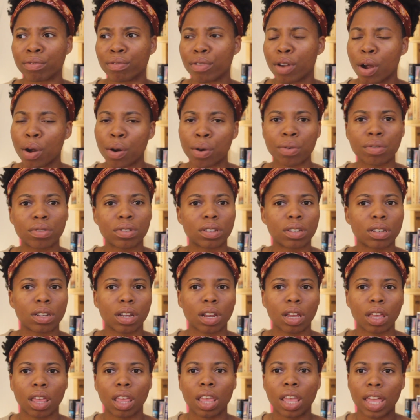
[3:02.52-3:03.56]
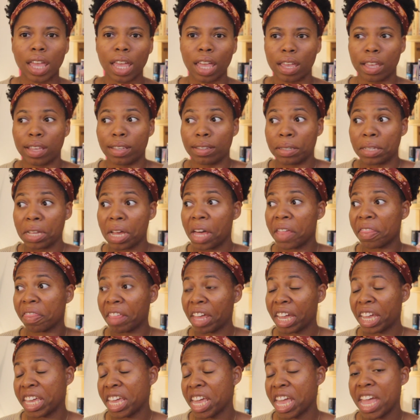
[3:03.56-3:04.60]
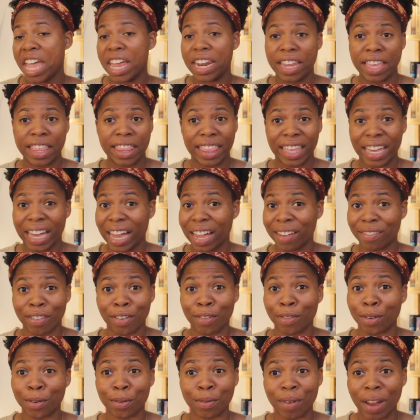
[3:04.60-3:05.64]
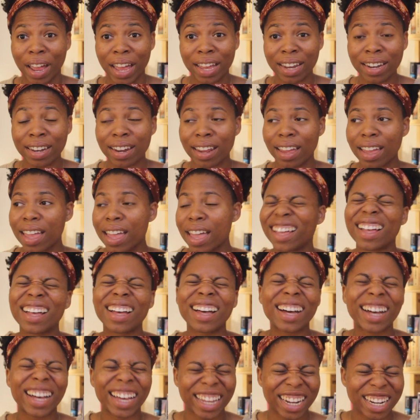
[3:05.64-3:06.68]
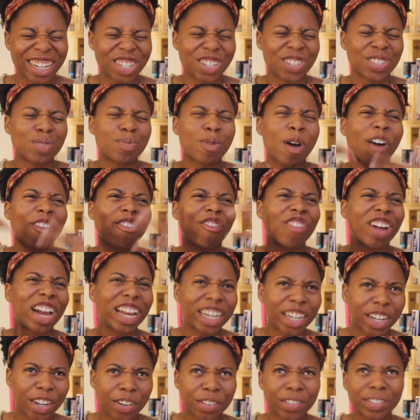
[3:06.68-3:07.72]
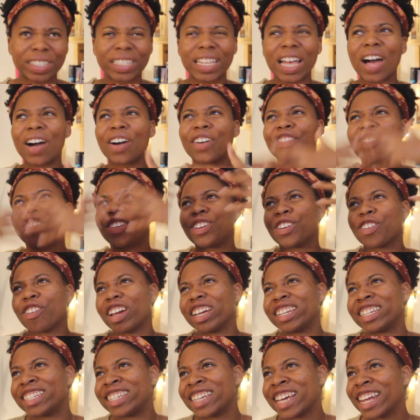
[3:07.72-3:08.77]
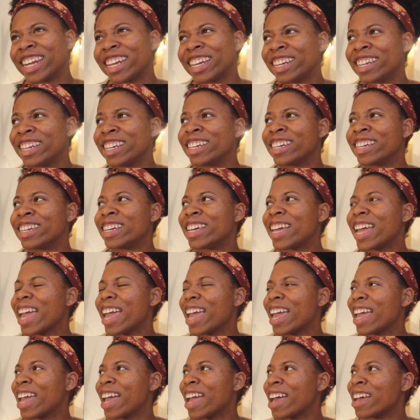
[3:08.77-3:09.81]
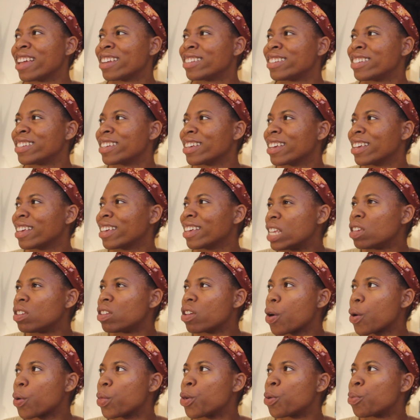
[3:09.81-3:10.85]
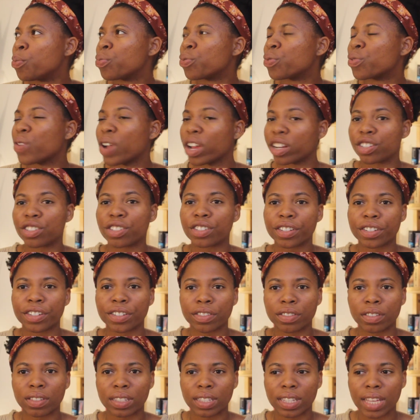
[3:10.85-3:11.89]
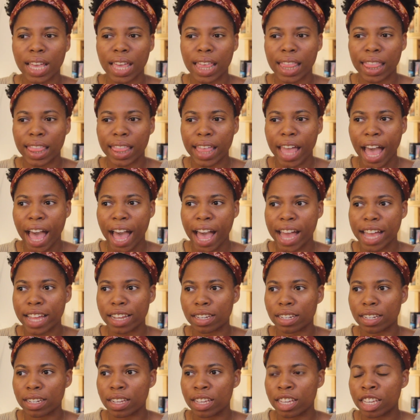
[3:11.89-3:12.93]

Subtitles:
wrote is unlike anything I've ever read. And it's just about finding yourself and your identity and, you know, the pressures that